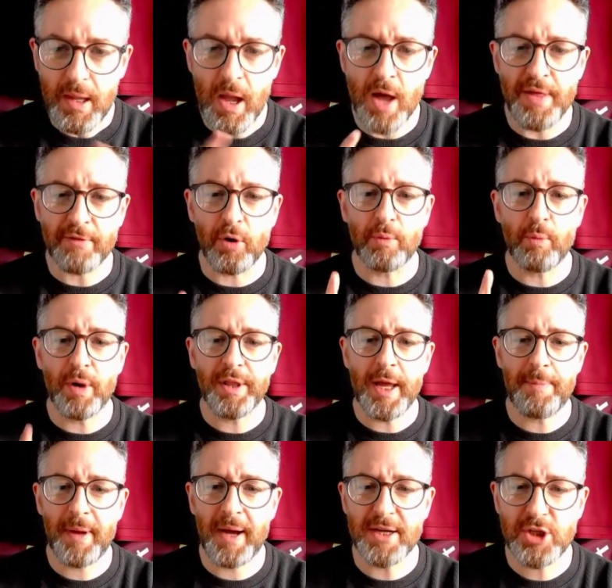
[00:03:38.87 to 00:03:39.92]
And they've got one of
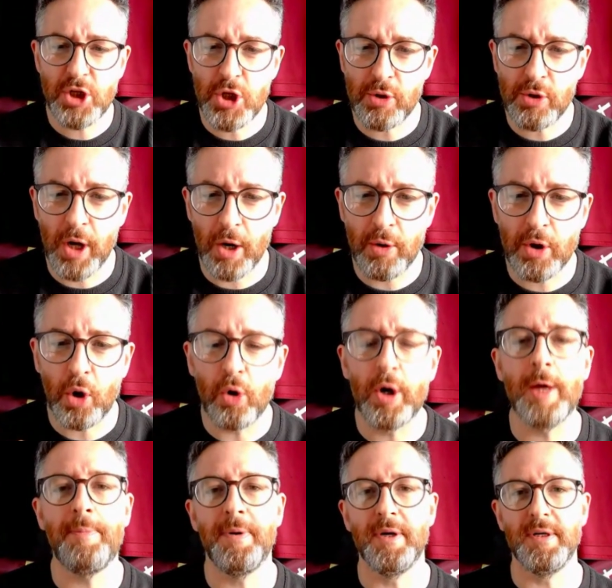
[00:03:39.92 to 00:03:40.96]
their players, Hugo
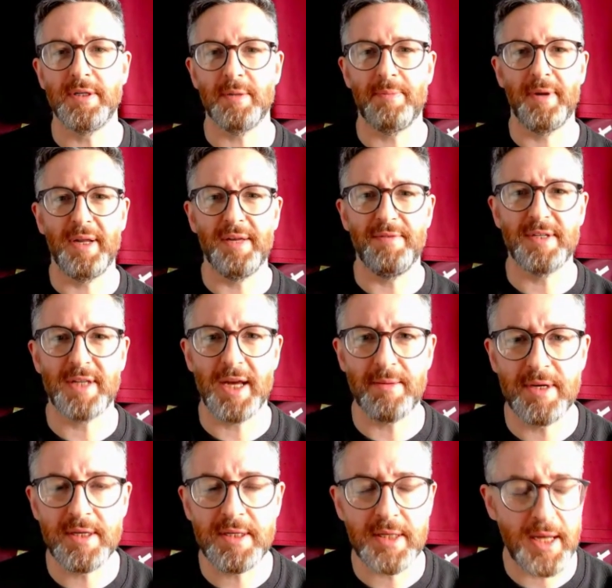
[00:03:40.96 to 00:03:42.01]
Cuypers, I believe his
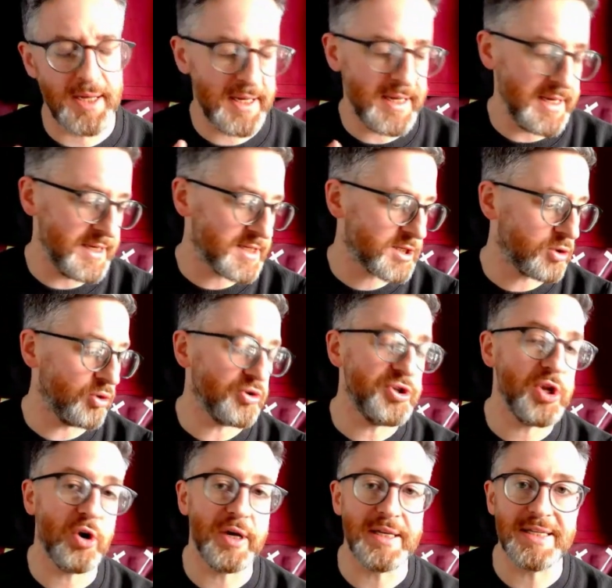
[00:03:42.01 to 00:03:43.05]
name is, and he has scored
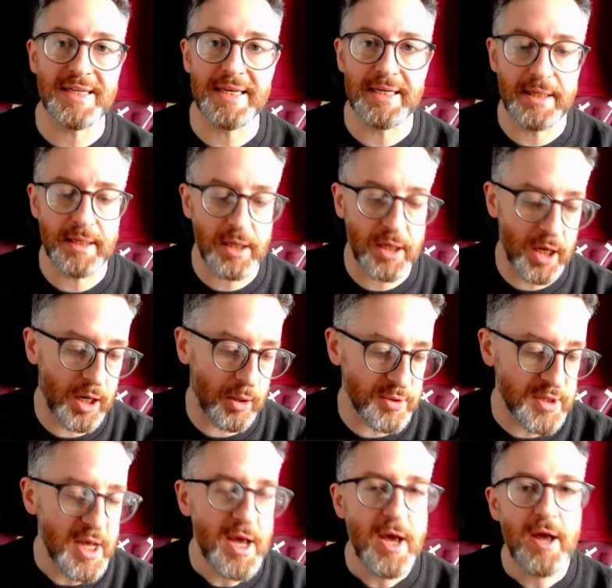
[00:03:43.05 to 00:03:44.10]
19 goals.
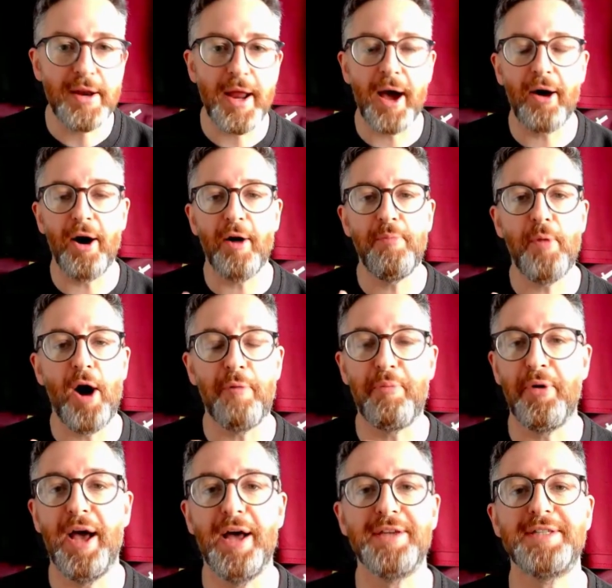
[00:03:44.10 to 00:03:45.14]
Now, I might have
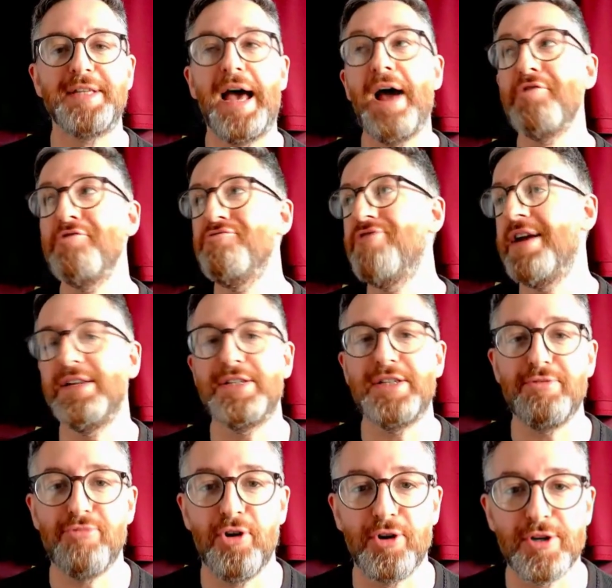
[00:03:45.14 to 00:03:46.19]
pronounced that
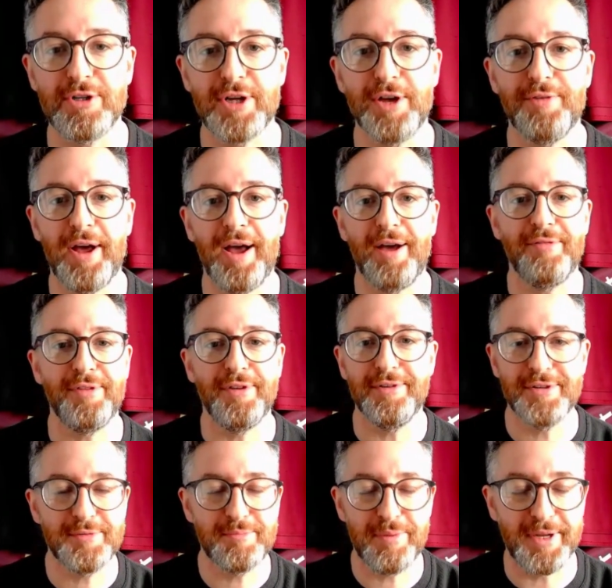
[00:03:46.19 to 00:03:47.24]
horrendously wrong, so if I have, then
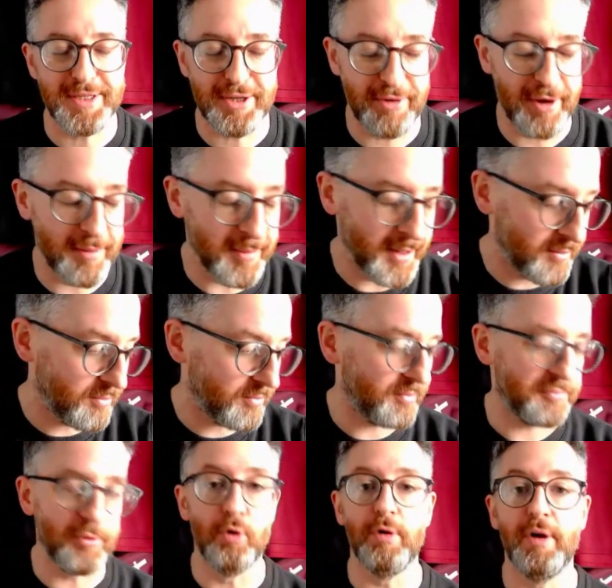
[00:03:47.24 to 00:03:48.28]
just please correct me or,
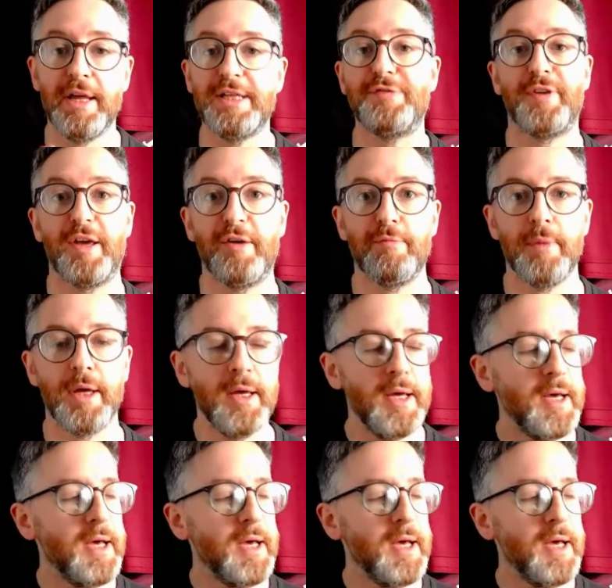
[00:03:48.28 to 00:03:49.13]
or at least forgive me.